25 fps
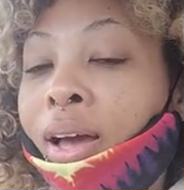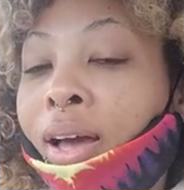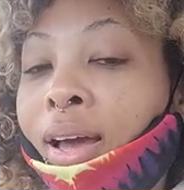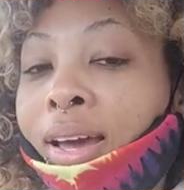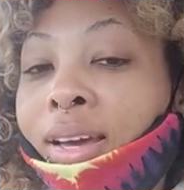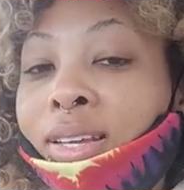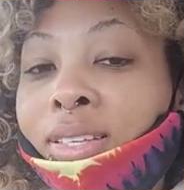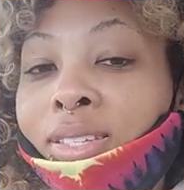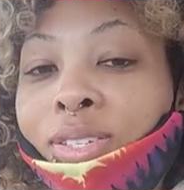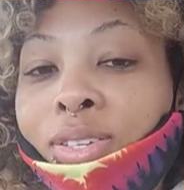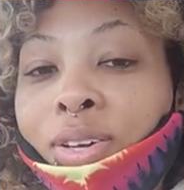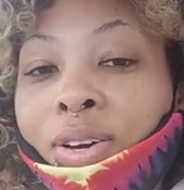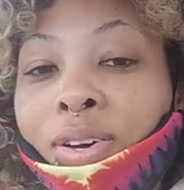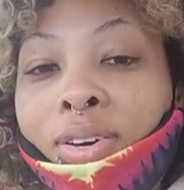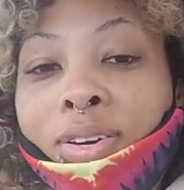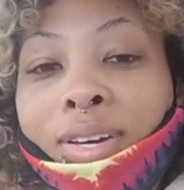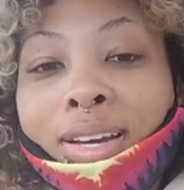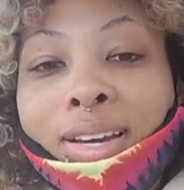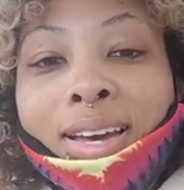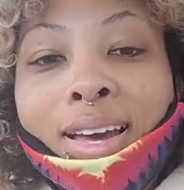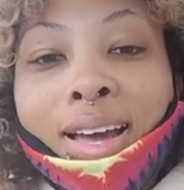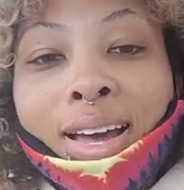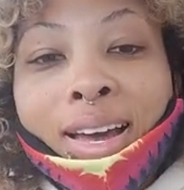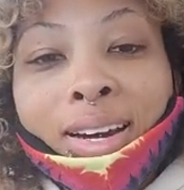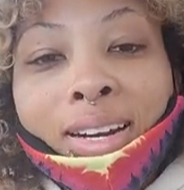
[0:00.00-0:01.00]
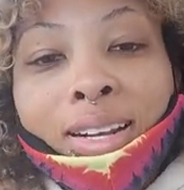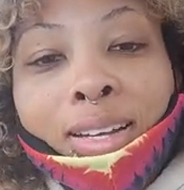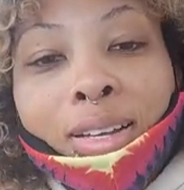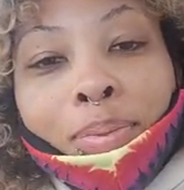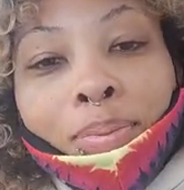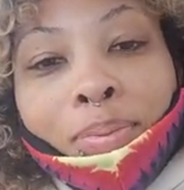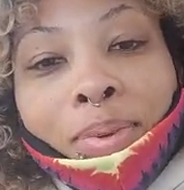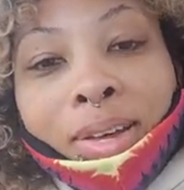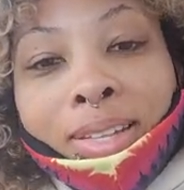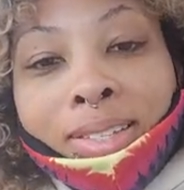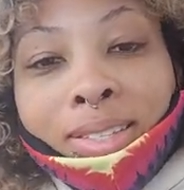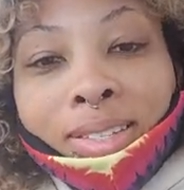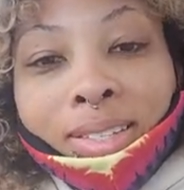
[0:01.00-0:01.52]
And so it kind of
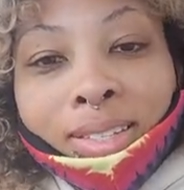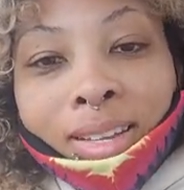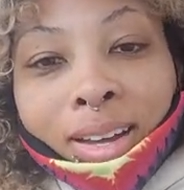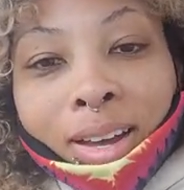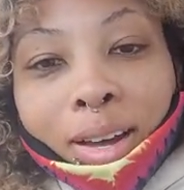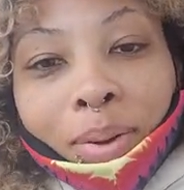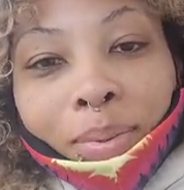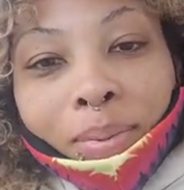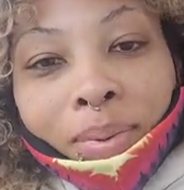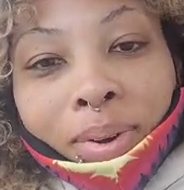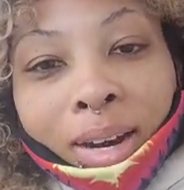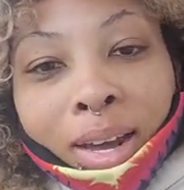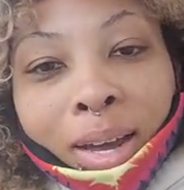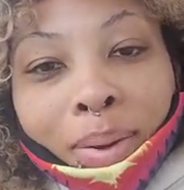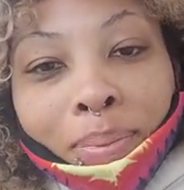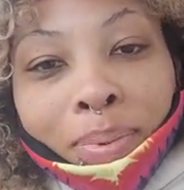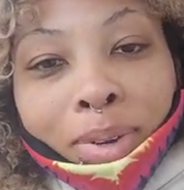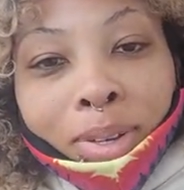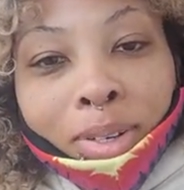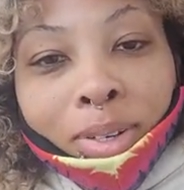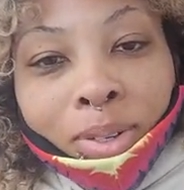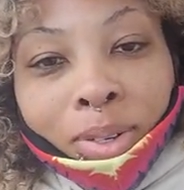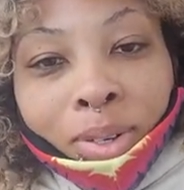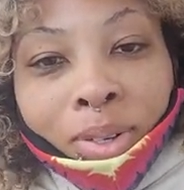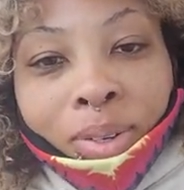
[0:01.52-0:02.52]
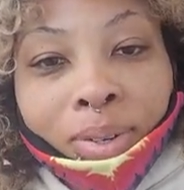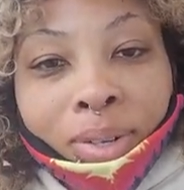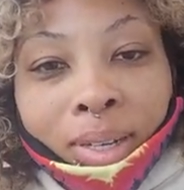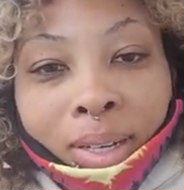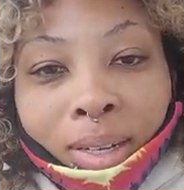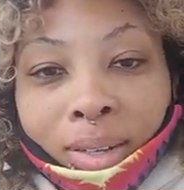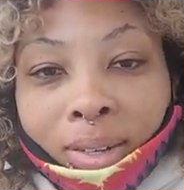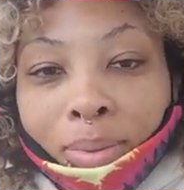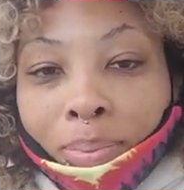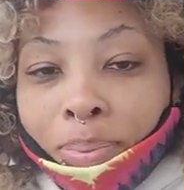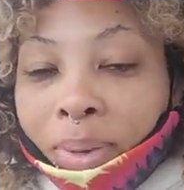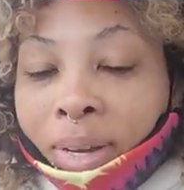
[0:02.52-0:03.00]
messed up what I've been doing.